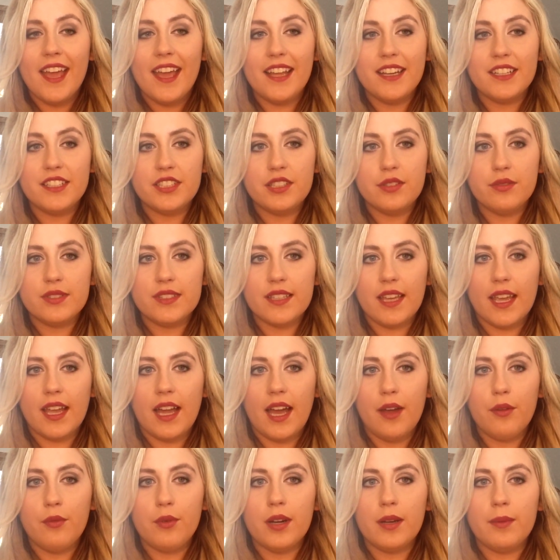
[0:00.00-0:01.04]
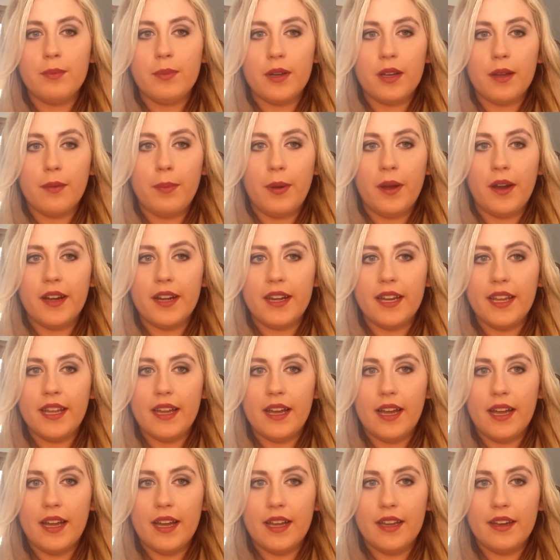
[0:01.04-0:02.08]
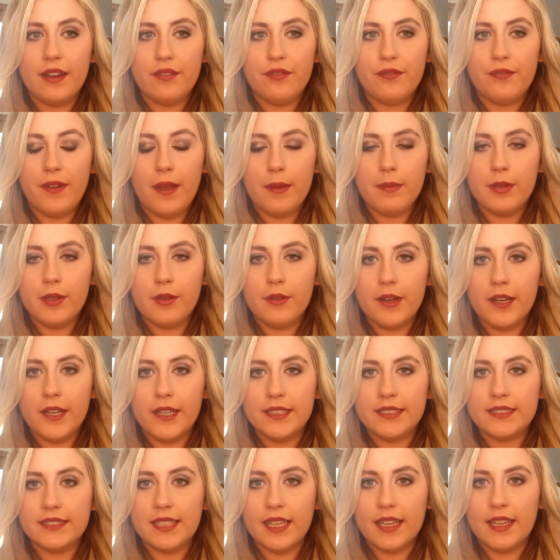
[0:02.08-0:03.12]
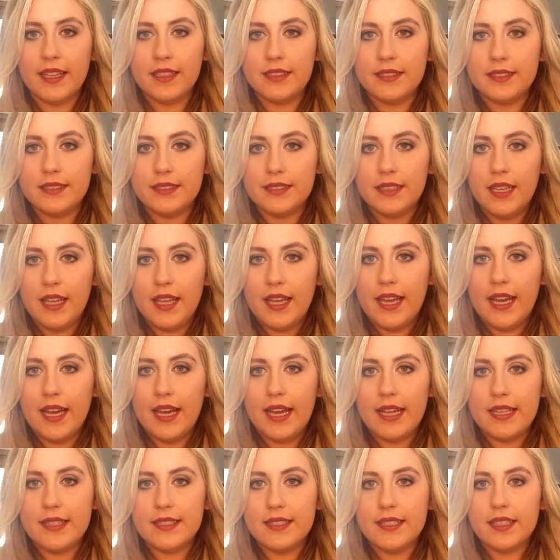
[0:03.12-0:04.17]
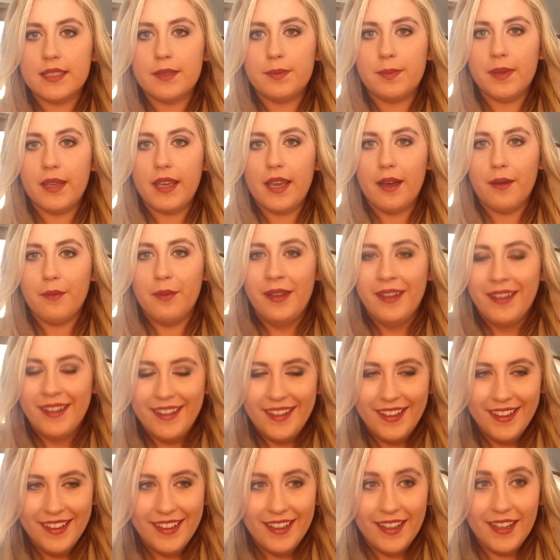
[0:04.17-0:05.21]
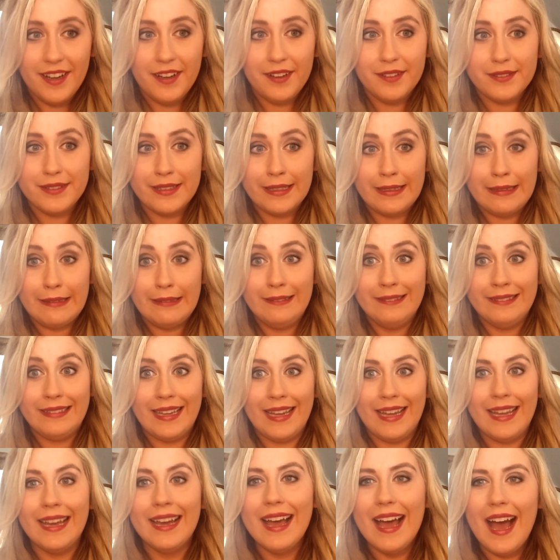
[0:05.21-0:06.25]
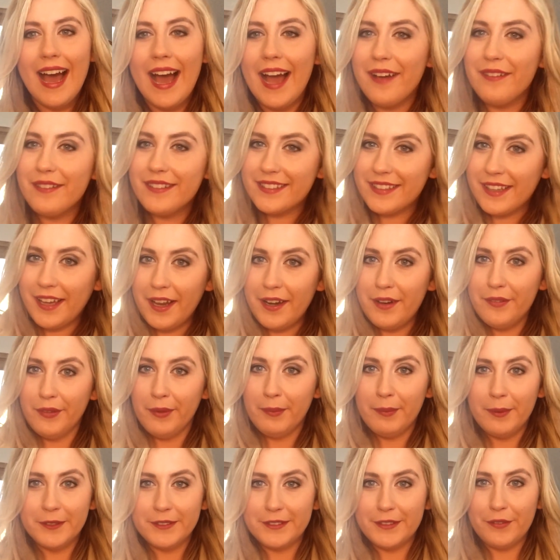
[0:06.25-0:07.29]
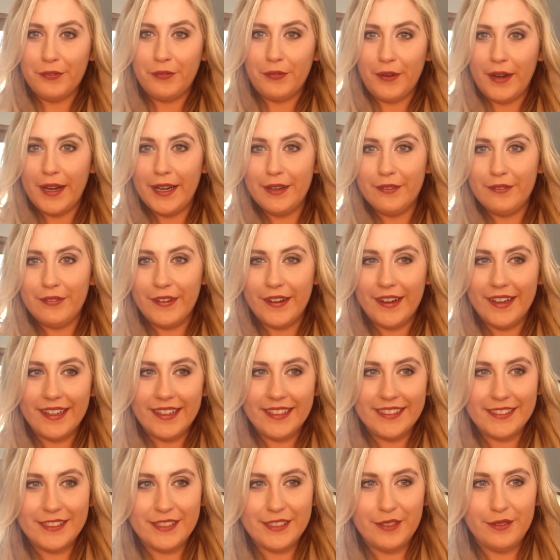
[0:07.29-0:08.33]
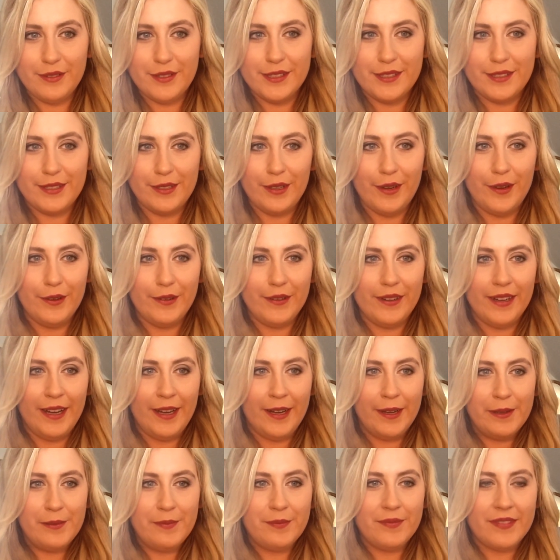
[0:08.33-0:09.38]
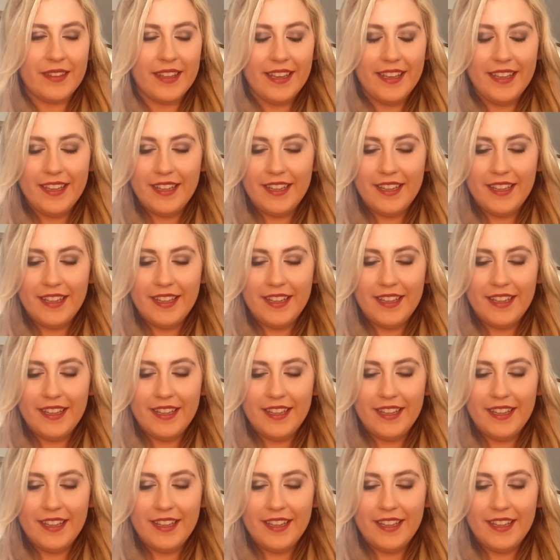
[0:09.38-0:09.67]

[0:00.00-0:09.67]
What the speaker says: and she was like, I want to book a party on February 2nd at 6 p.m. And I was like, okay. I was kind of almost afraid of her because she was so